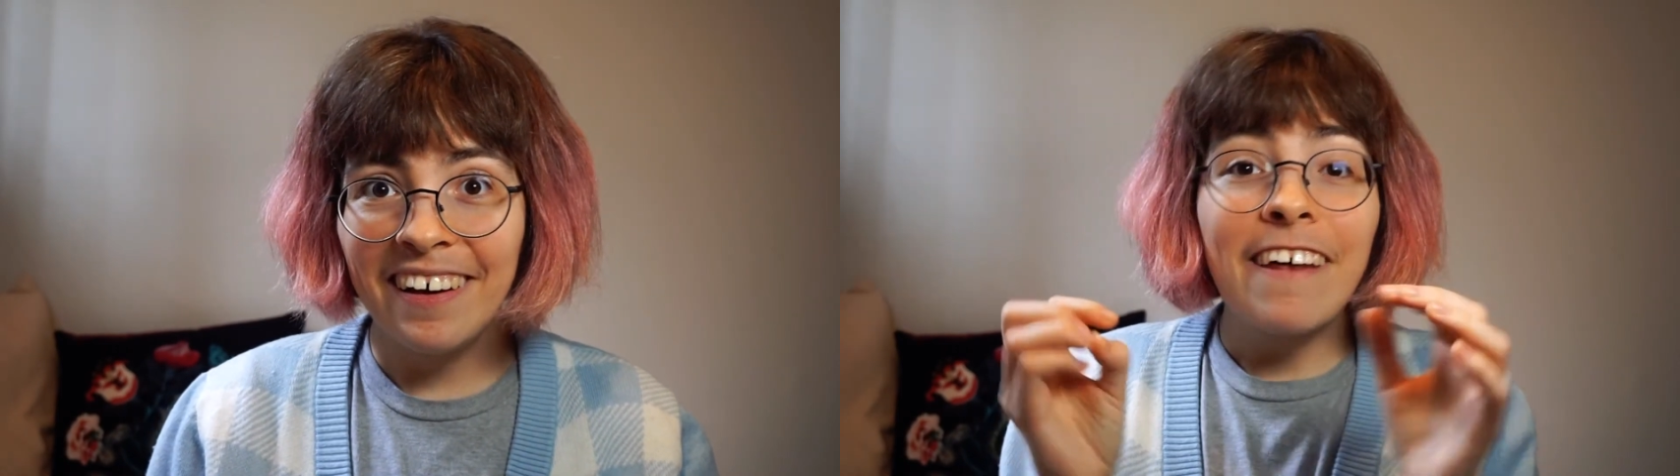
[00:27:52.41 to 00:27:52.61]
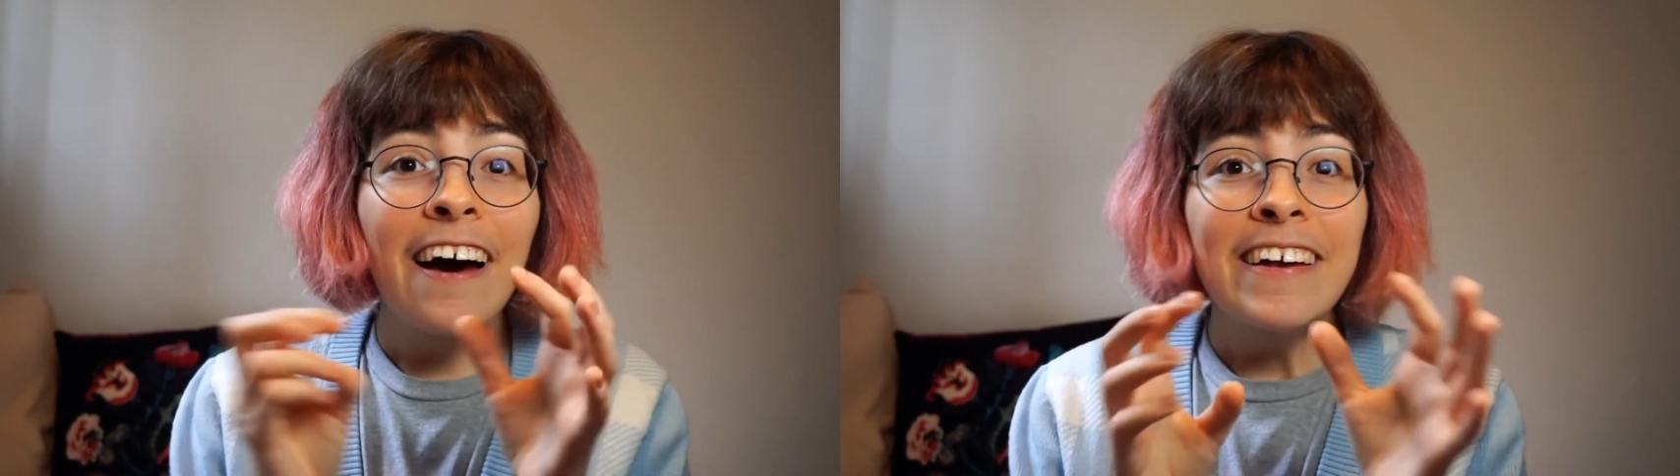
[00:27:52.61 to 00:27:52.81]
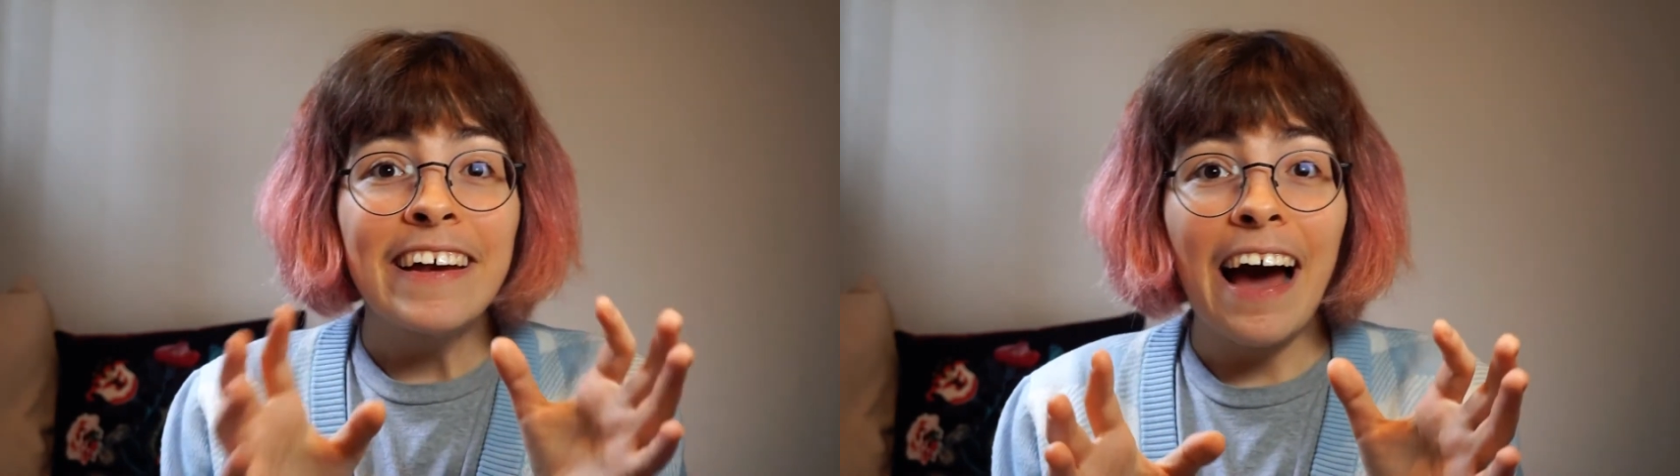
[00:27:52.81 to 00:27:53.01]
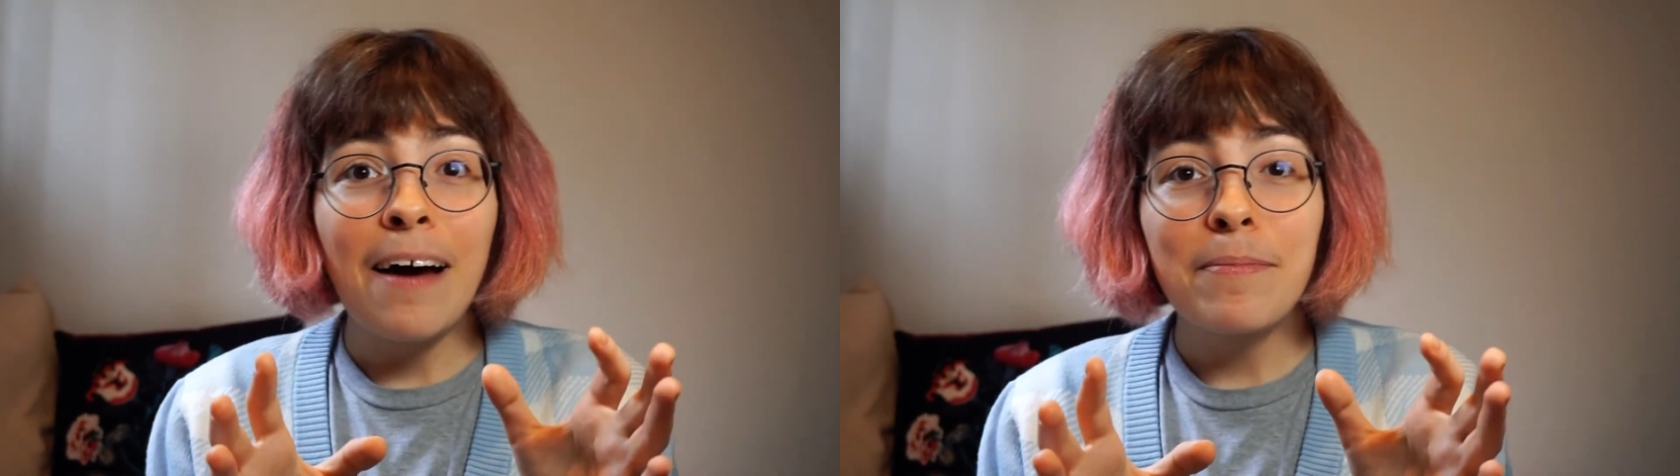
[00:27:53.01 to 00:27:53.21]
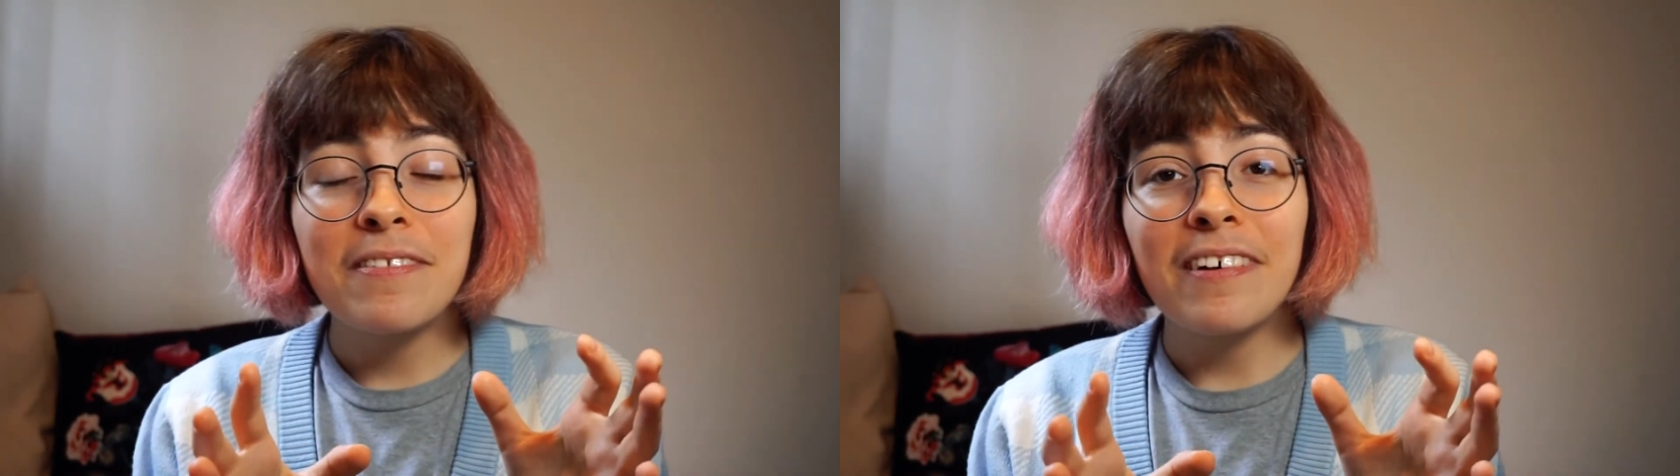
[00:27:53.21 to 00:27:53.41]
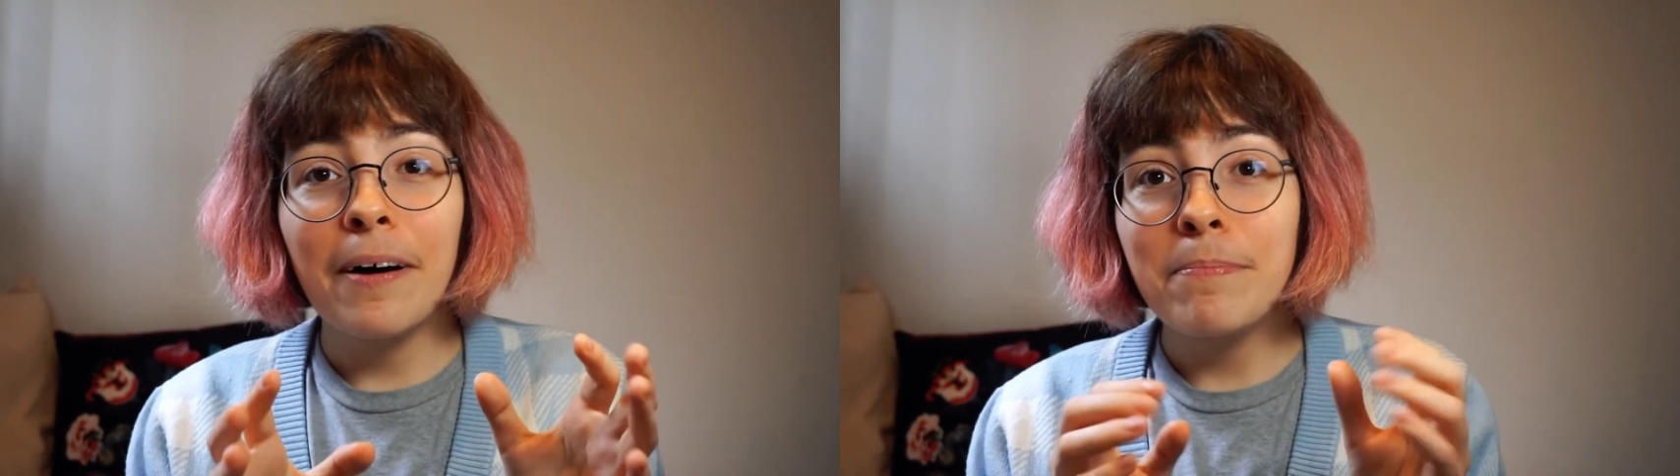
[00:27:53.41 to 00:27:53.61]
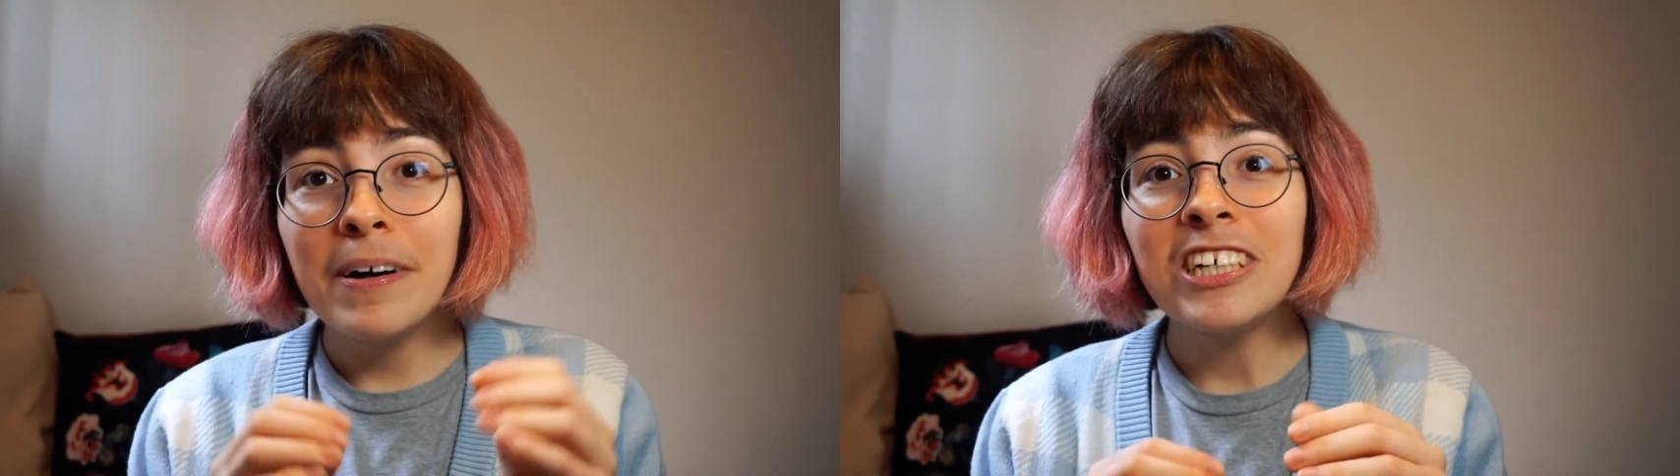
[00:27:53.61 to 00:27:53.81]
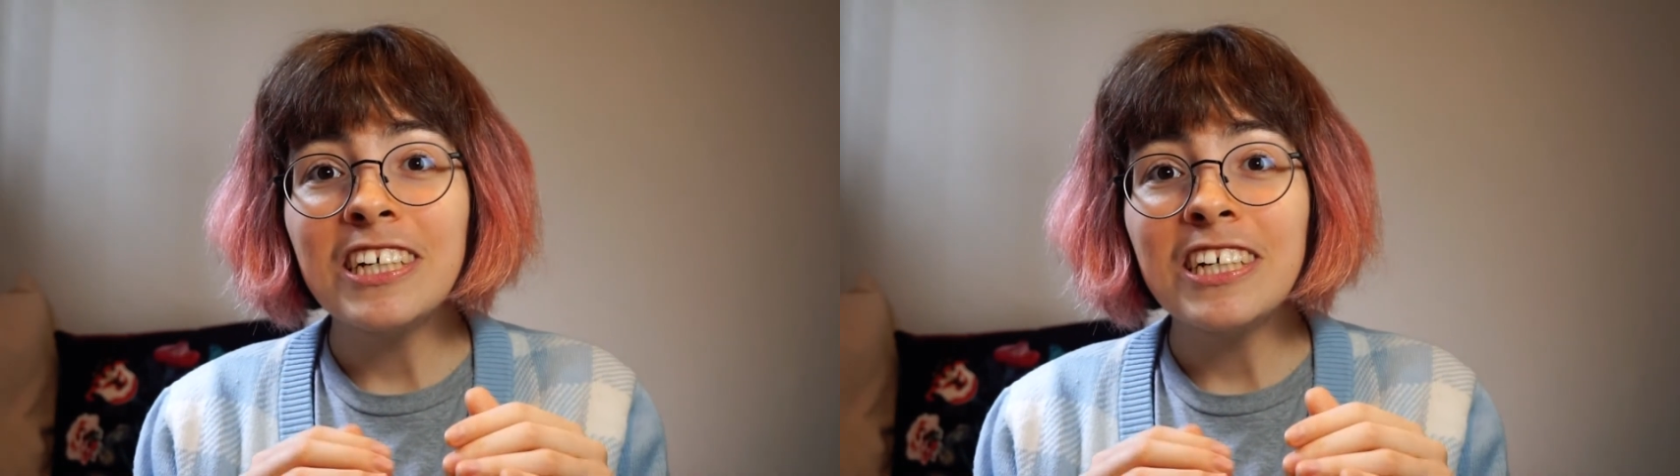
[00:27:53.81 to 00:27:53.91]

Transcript: Thigh gaps are much